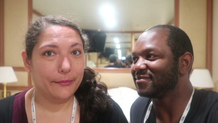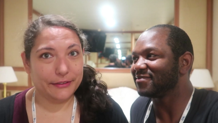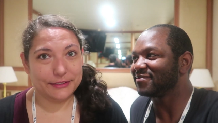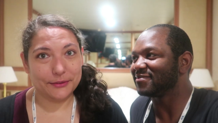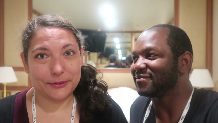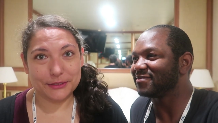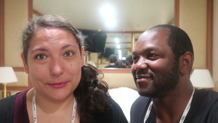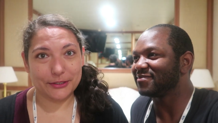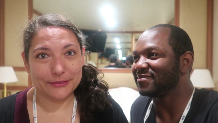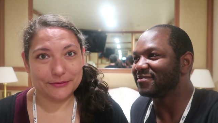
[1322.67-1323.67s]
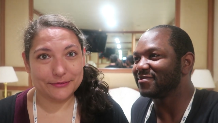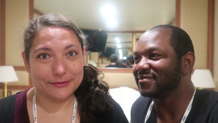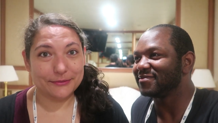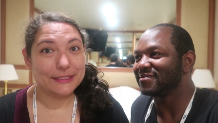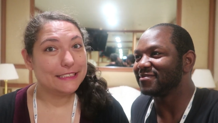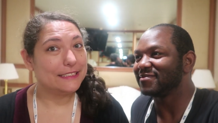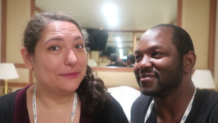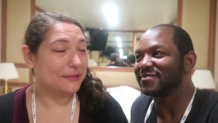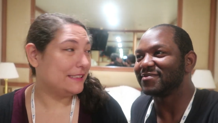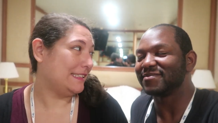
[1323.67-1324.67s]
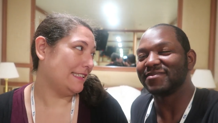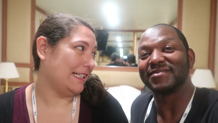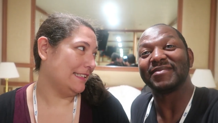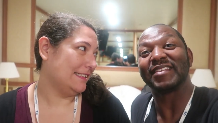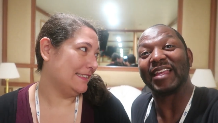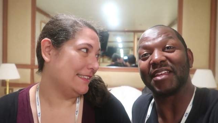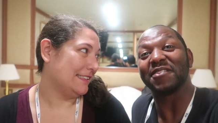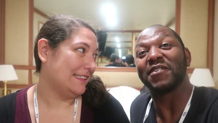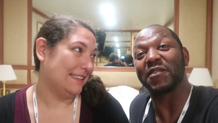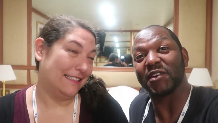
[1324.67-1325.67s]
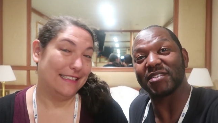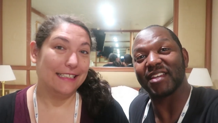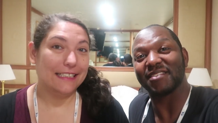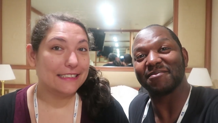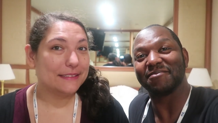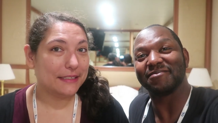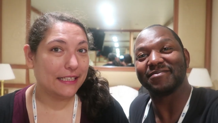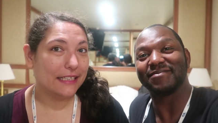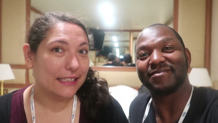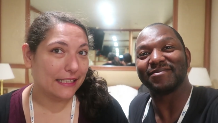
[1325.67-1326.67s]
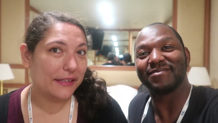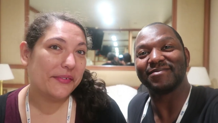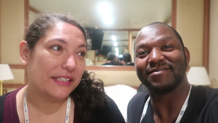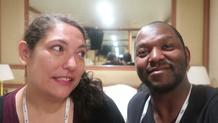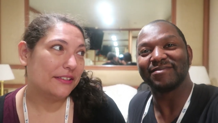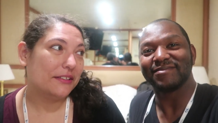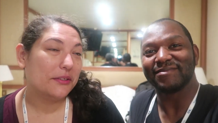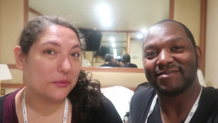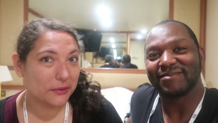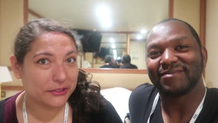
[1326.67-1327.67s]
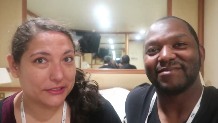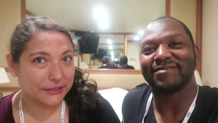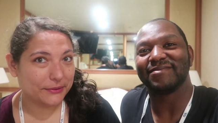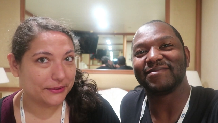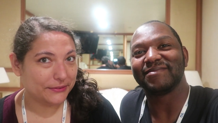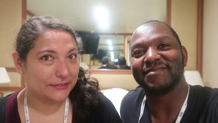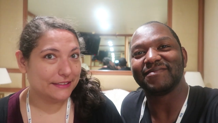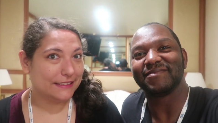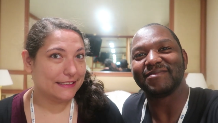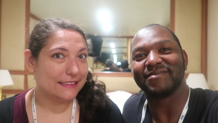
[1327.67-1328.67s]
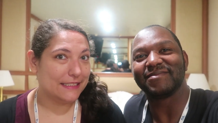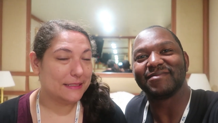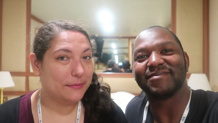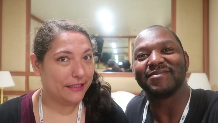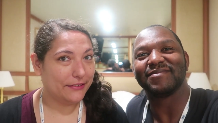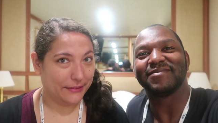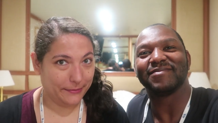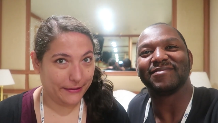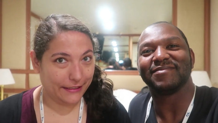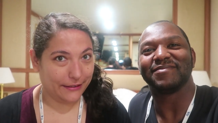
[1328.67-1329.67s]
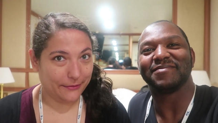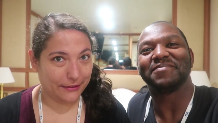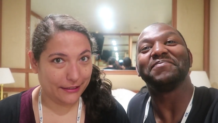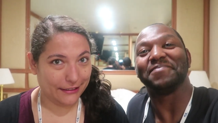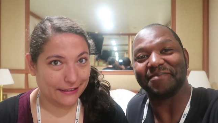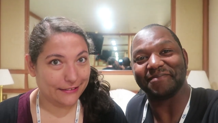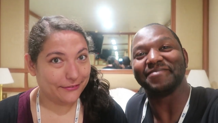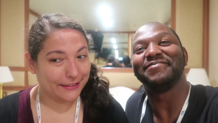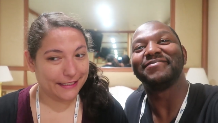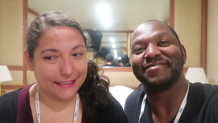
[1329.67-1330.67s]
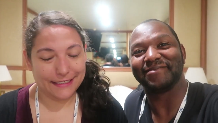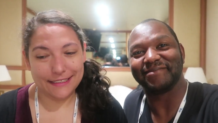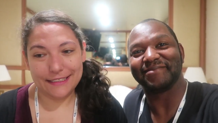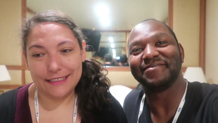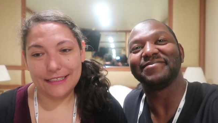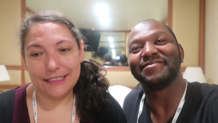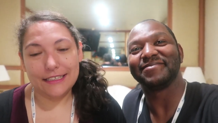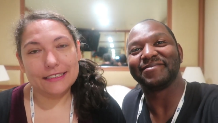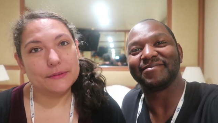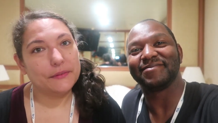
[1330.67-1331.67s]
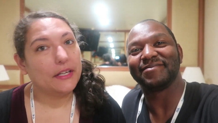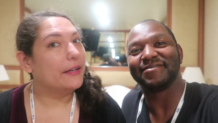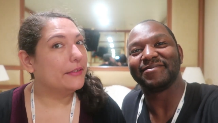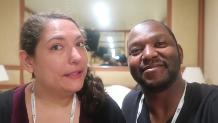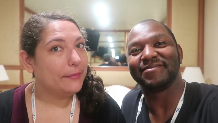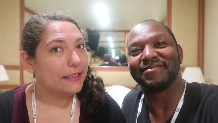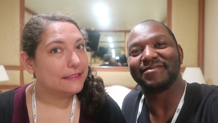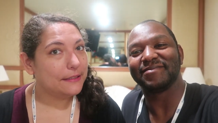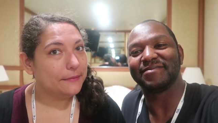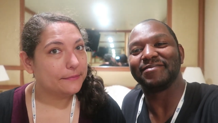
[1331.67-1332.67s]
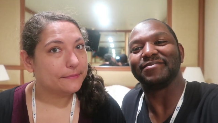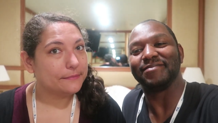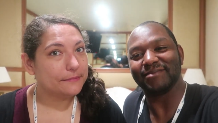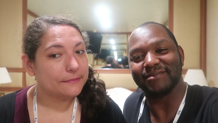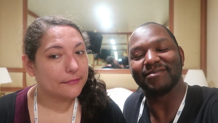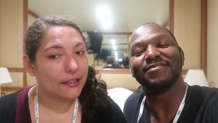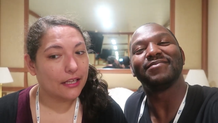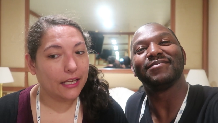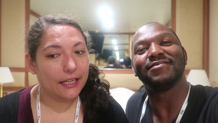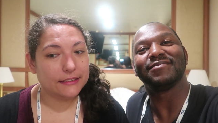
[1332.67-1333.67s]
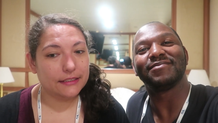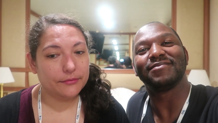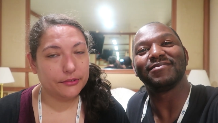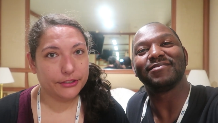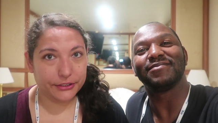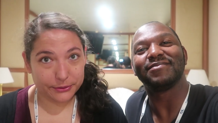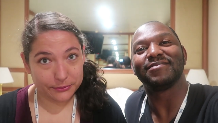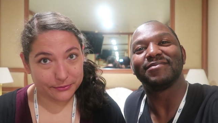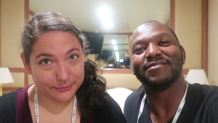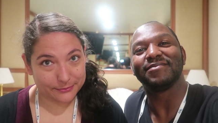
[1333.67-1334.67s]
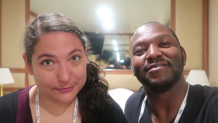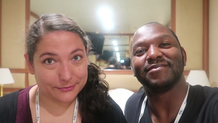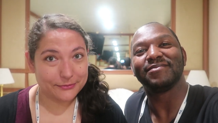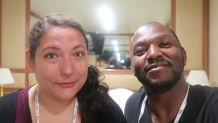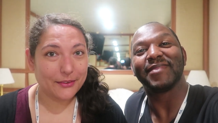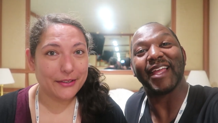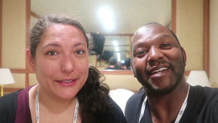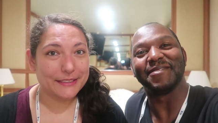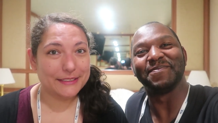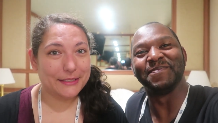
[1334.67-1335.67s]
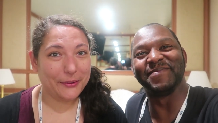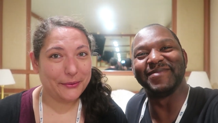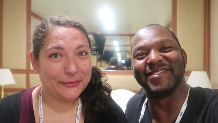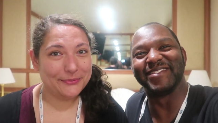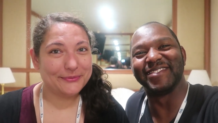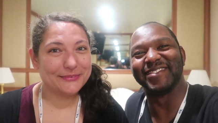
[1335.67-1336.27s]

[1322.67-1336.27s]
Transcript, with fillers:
Speaker 1: We have to go to work tomorrow, which is really sad. Yeah, it's very, very sad. Because like even the worst cruise is better than being at work, mm -hmm. right? So we've got everything packed up mm -hmm. except for you. Yeah. So